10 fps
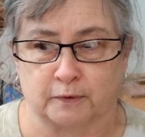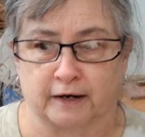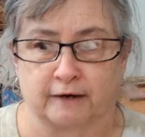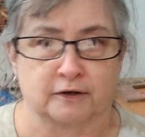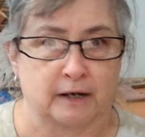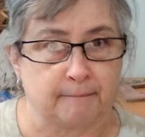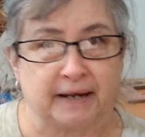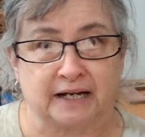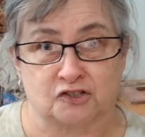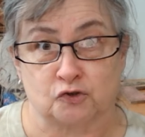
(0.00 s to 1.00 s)
whatever and
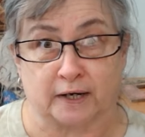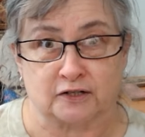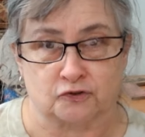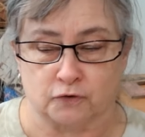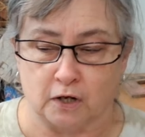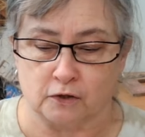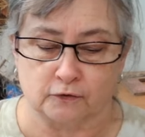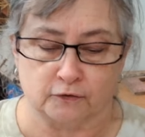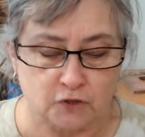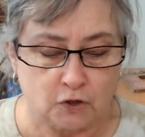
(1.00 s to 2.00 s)
make two extra
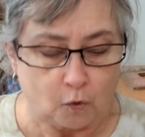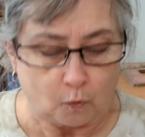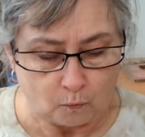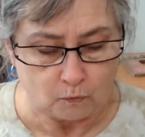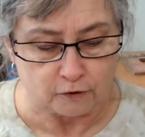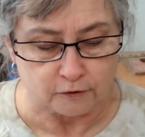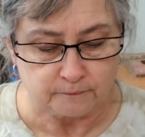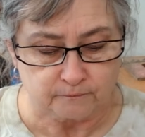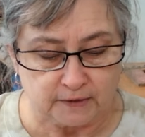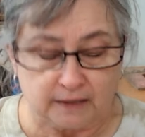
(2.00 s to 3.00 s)
dollars,
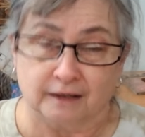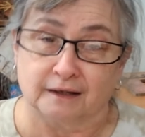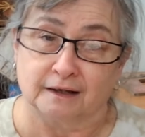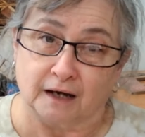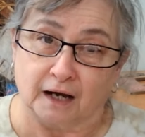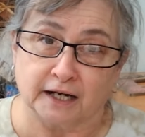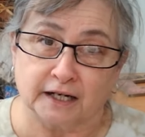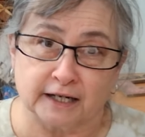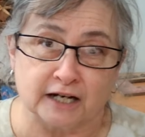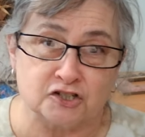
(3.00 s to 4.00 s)
or I
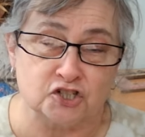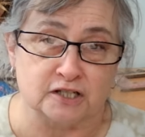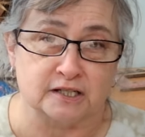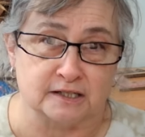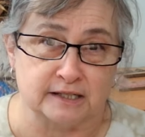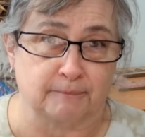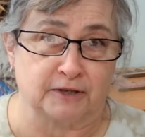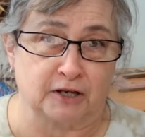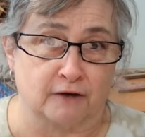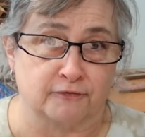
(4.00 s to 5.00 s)
could actually just accept
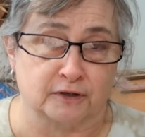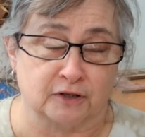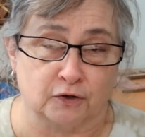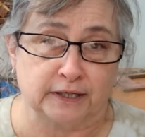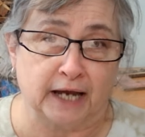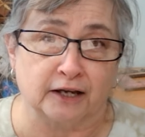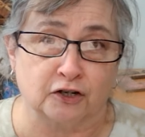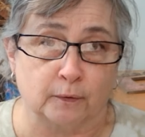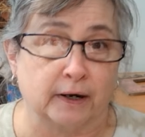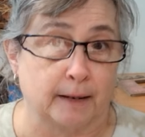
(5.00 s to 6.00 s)
the offer and go, yeah, you
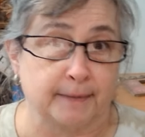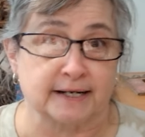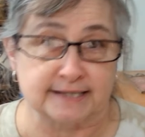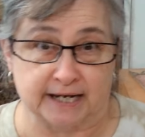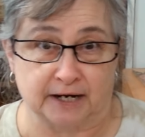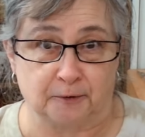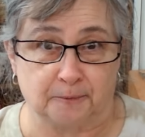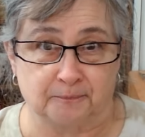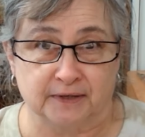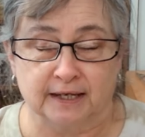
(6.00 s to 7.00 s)
know what? I made a sale.
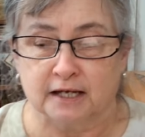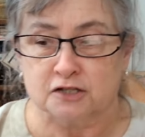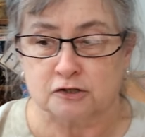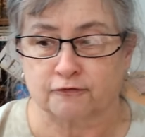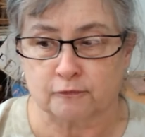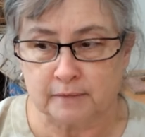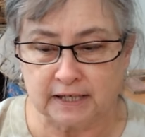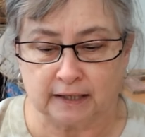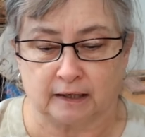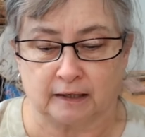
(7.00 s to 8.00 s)
So for
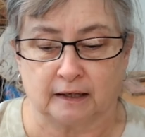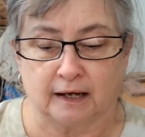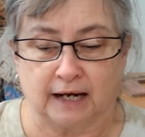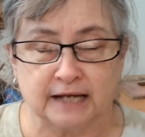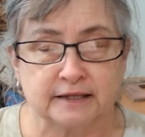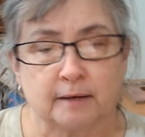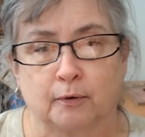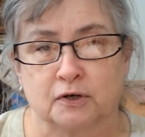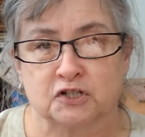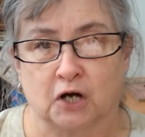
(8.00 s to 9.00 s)
me, at that
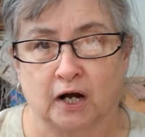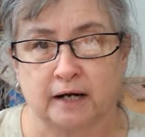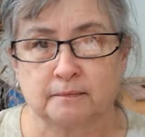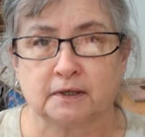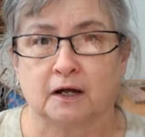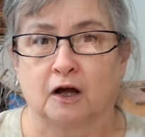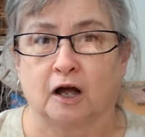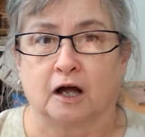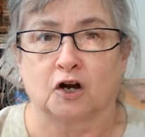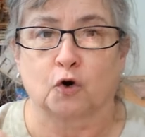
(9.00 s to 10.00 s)
point in time,
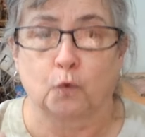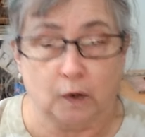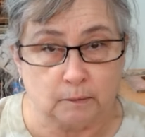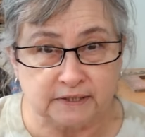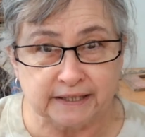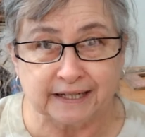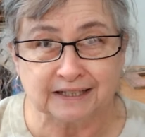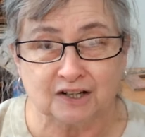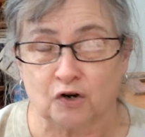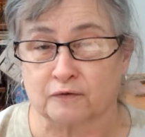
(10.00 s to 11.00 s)

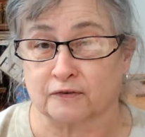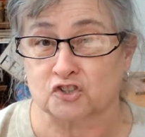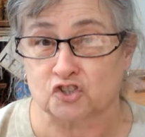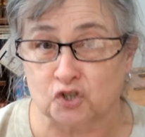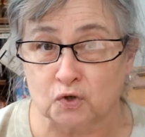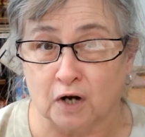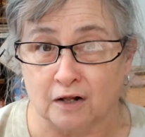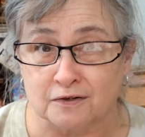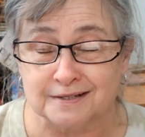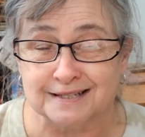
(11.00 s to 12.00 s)
quibbling over two
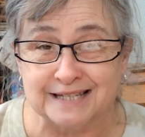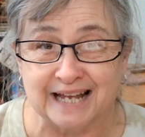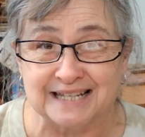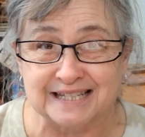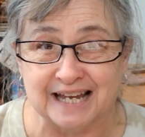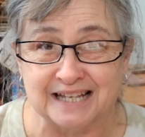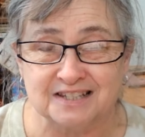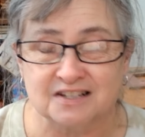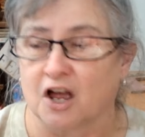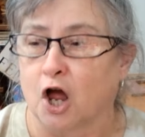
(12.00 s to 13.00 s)
dollars and ten
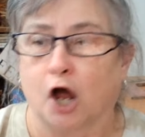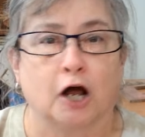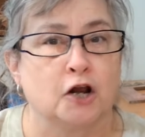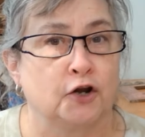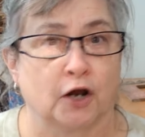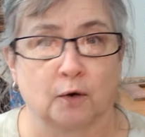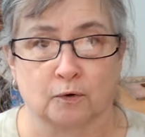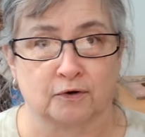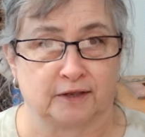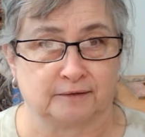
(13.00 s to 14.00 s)
cents, not
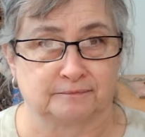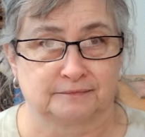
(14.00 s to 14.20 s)
worth it.